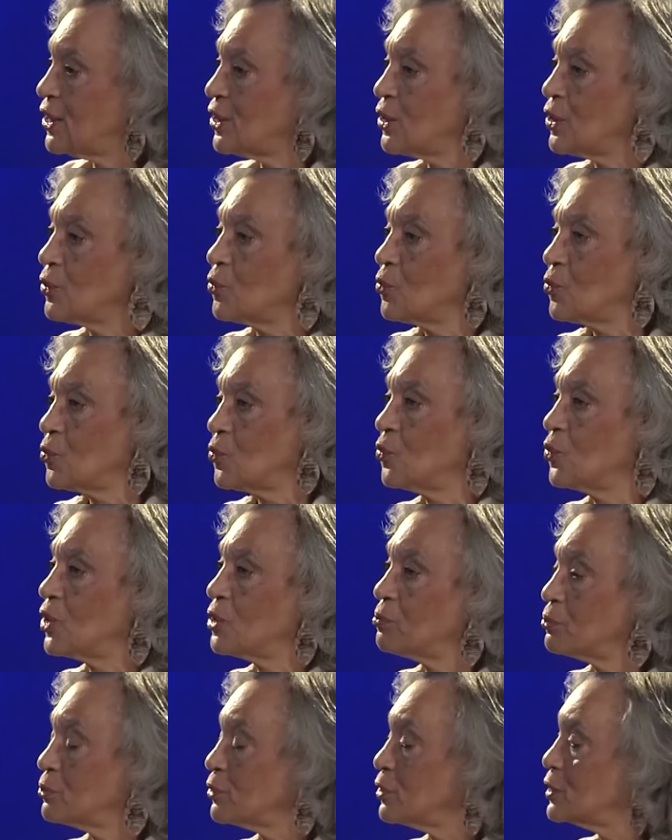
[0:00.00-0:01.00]

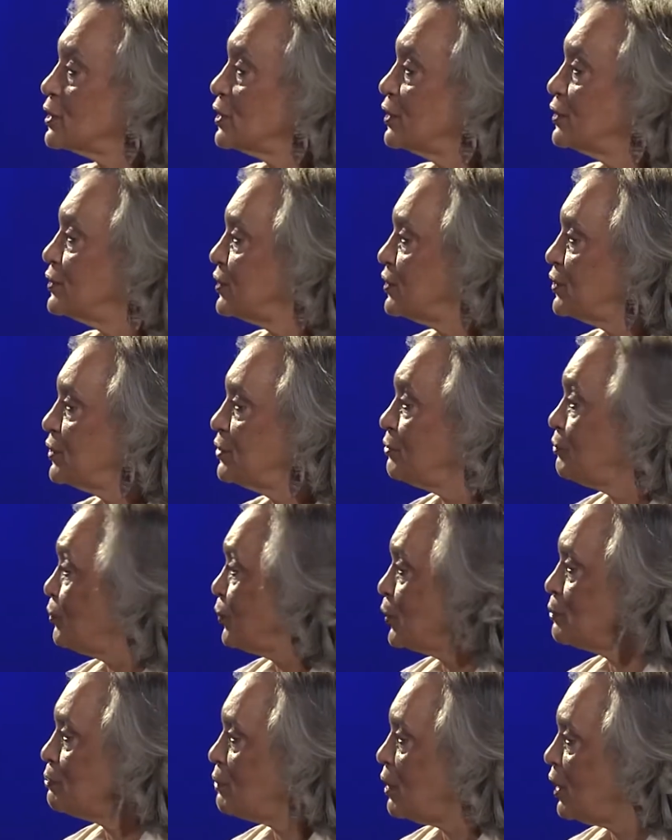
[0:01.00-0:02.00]
what brought you to
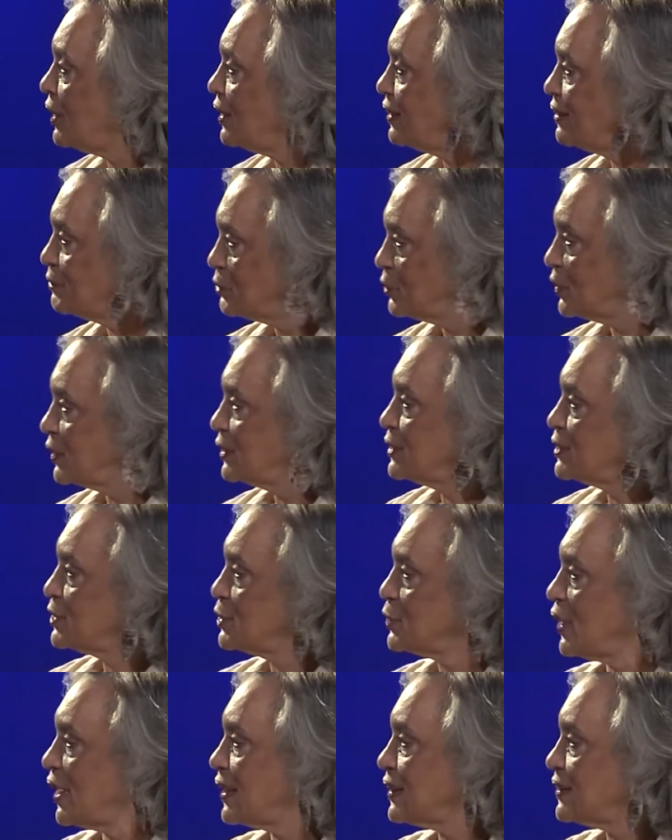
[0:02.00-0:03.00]
Vermont, what
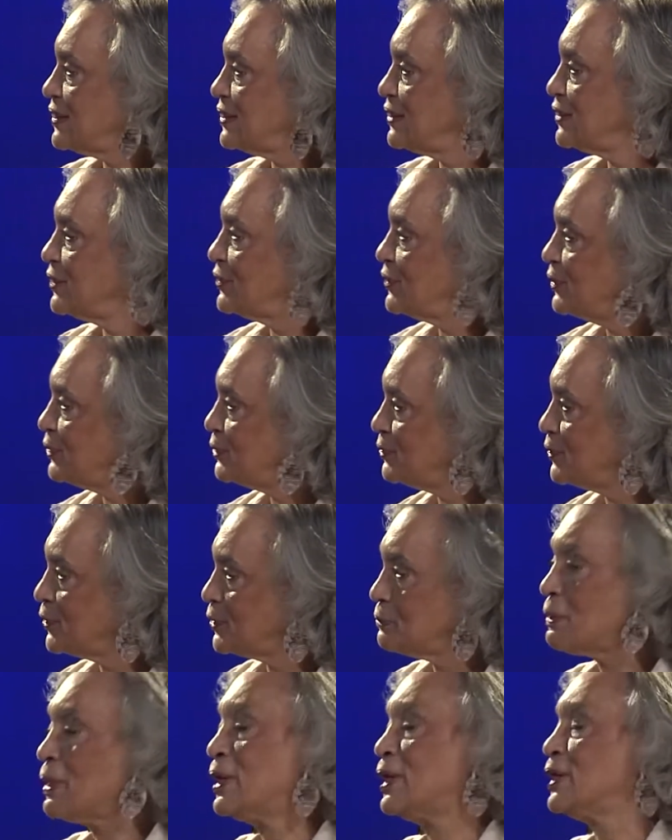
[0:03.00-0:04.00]
attracted you to
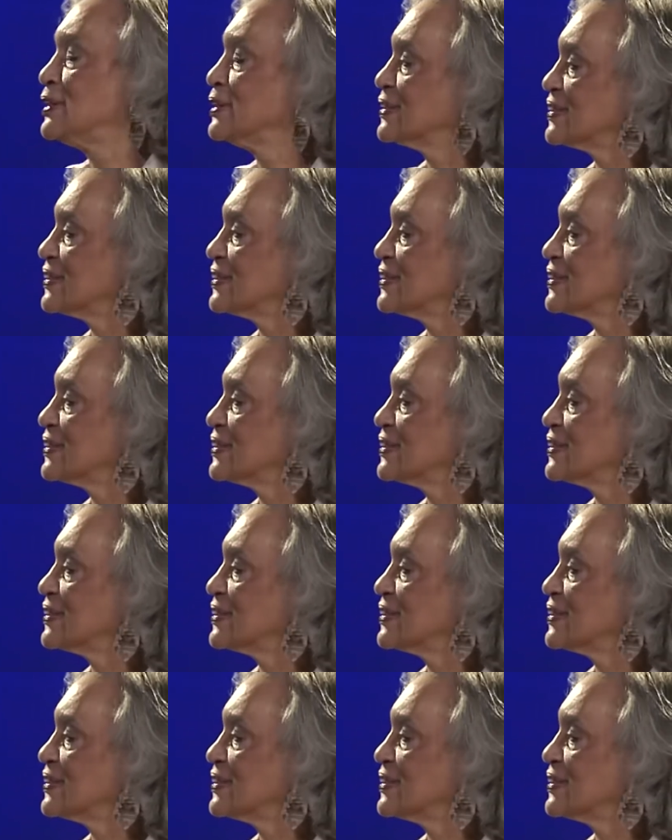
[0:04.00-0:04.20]
Vermont?